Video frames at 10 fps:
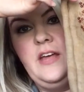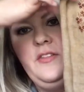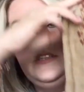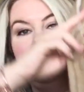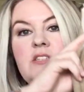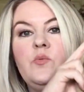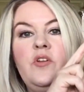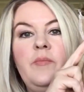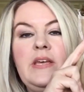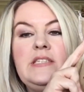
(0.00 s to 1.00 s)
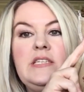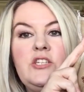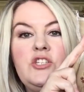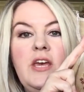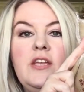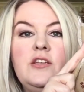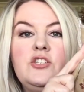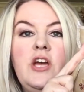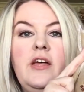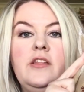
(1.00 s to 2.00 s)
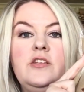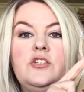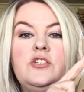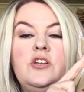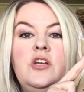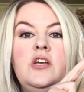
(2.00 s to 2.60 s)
This is one of my Stitch 10 challenge,